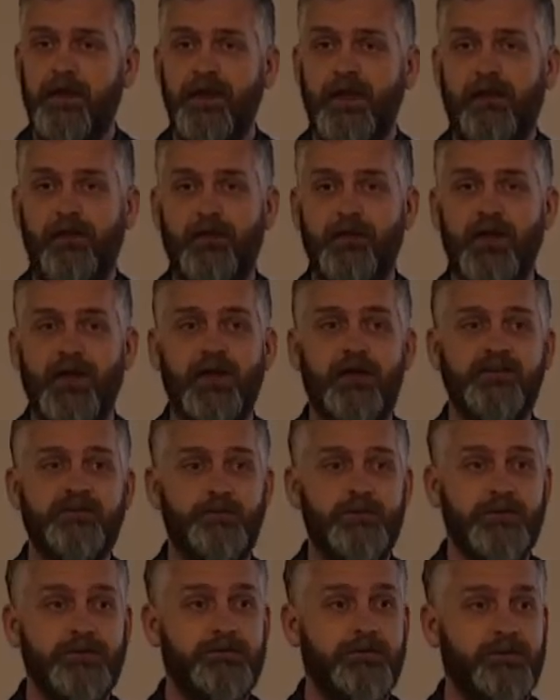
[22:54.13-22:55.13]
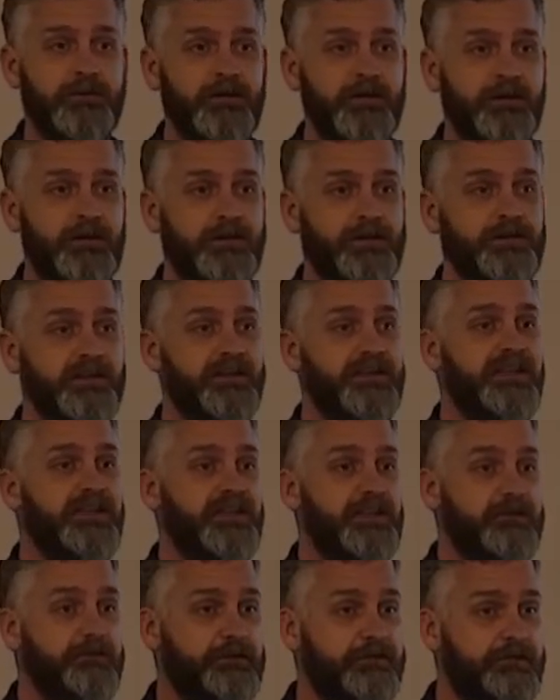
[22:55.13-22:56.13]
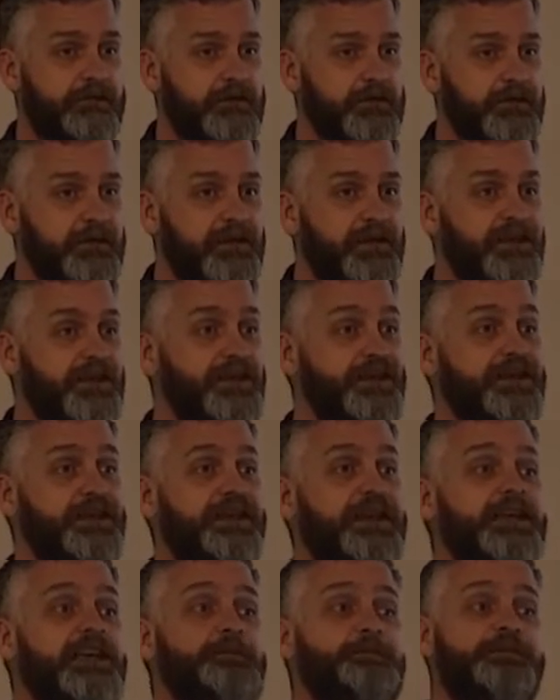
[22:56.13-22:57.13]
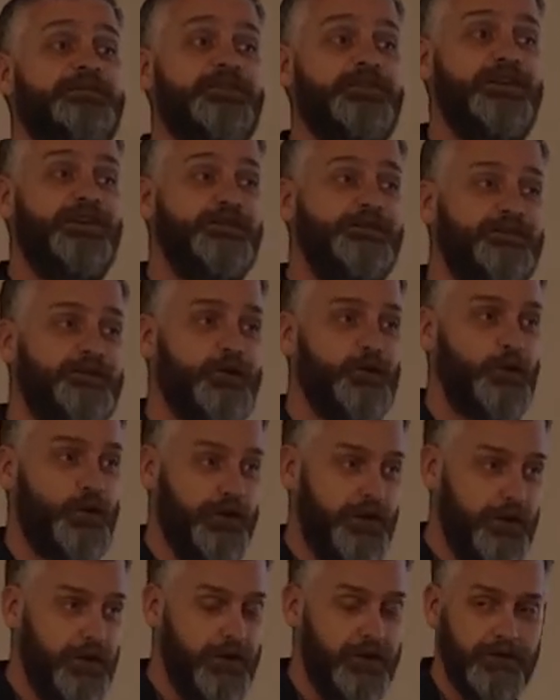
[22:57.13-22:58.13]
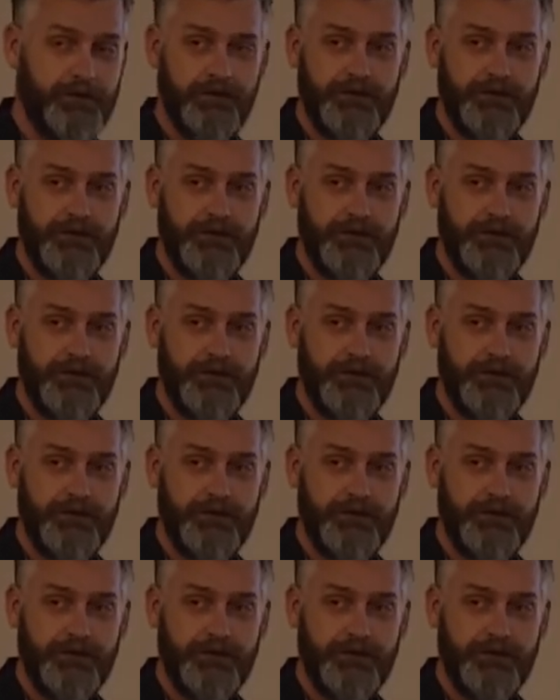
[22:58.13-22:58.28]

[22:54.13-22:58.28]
And then the husband leaves, keeps his career,